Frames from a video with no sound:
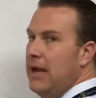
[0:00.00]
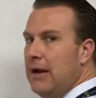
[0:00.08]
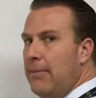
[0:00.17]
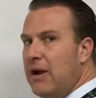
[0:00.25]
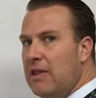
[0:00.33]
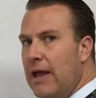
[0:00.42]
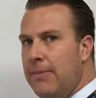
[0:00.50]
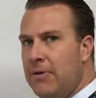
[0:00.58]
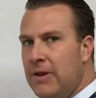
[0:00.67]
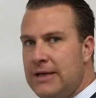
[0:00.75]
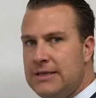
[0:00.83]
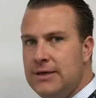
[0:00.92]
and I'm gonna
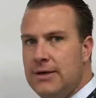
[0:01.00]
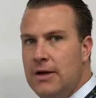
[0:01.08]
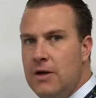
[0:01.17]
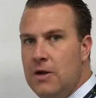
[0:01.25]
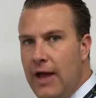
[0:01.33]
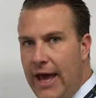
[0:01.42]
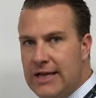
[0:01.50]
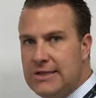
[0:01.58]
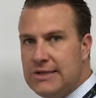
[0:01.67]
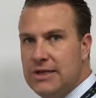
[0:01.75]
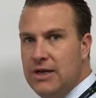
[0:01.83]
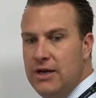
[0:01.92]
label it
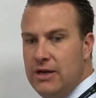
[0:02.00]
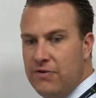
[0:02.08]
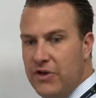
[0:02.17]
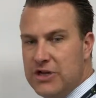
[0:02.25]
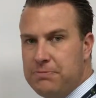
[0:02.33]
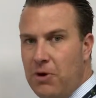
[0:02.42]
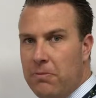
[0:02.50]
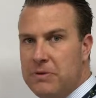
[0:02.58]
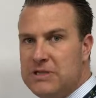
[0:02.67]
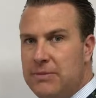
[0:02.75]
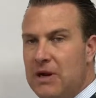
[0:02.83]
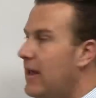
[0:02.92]
S. For this
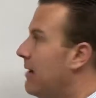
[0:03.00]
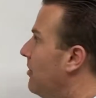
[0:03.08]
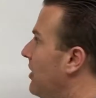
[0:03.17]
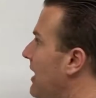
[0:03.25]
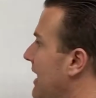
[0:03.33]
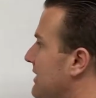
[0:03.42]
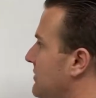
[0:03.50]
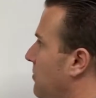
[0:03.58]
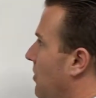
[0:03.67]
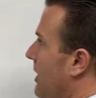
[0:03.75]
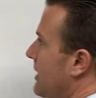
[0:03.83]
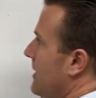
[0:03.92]
purpose, I'm gonna label it
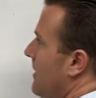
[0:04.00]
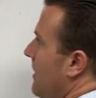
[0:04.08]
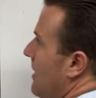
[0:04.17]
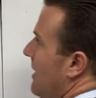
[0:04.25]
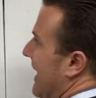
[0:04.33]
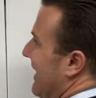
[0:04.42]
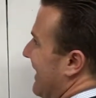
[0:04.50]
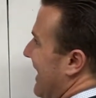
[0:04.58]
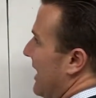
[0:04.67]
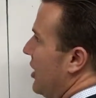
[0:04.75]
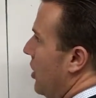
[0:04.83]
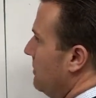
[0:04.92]
S1, and then
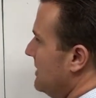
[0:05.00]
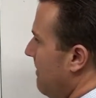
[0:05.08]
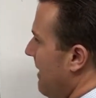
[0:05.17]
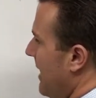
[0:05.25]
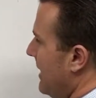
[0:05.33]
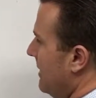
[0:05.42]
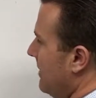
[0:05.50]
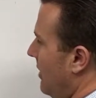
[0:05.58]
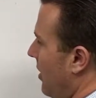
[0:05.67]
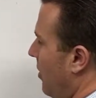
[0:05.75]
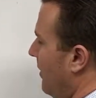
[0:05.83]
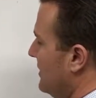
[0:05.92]
I know demand
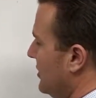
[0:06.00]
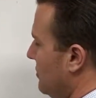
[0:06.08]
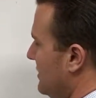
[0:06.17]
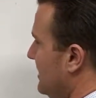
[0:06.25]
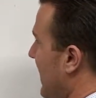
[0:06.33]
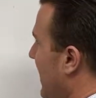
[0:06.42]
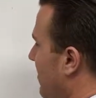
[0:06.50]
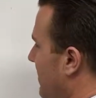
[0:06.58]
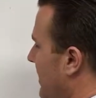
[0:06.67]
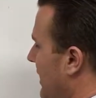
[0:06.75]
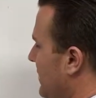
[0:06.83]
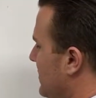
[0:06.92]
always goes
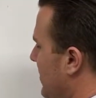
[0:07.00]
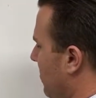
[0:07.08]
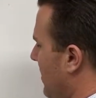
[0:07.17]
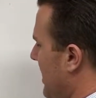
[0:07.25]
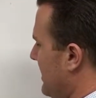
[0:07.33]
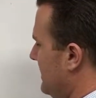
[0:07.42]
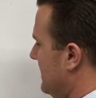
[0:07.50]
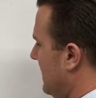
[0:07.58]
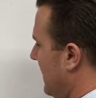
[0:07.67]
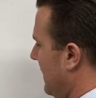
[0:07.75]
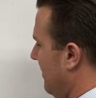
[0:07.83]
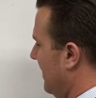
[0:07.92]
down and to the right,
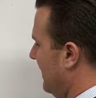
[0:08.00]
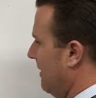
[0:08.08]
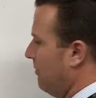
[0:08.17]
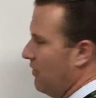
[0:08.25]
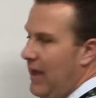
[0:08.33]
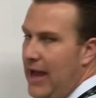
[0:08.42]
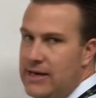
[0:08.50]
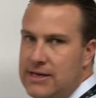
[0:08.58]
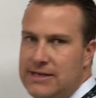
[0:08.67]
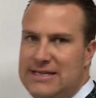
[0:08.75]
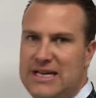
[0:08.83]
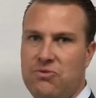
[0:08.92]
and I'm gonna label
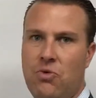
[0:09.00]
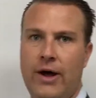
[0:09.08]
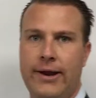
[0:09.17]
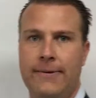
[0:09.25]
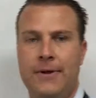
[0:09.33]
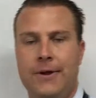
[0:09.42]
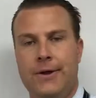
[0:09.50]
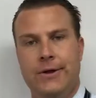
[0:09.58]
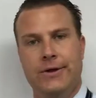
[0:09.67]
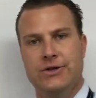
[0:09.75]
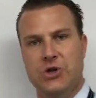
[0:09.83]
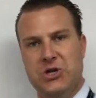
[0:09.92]
that D1.
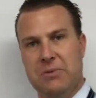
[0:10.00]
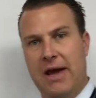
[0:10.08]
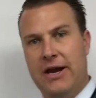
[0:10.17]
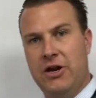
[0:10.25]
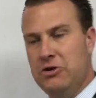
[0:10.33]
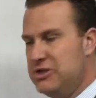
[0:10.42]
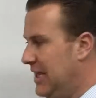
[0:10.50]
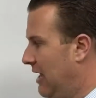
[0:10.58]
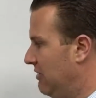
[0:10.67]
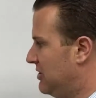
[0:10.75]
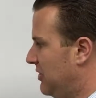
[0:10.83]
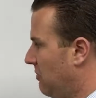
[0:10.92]
So demand goes
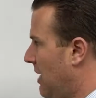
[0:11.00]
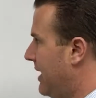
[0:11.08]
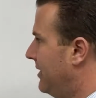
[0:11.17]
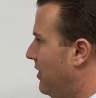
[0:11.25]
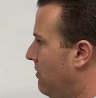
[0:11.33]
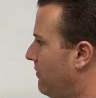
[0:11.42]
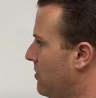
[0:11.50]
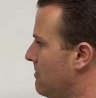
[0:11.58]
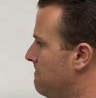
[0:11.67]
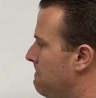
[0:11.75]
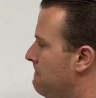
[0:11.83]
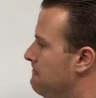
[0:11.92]
down to the right and
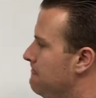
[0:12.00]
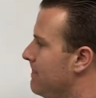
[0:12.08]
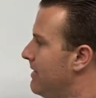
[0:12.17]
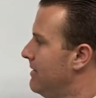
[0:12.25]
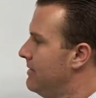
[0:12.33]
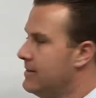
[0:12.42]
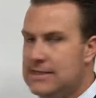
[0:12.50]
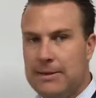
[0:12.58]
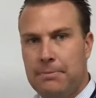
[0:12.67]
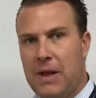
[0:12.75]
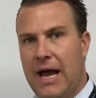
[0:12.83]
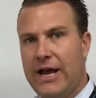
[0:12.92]
over,
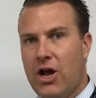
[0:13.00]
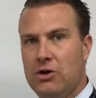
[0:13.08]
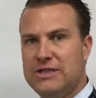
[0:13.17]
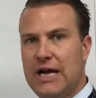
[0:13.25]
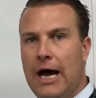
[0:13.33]
supply goes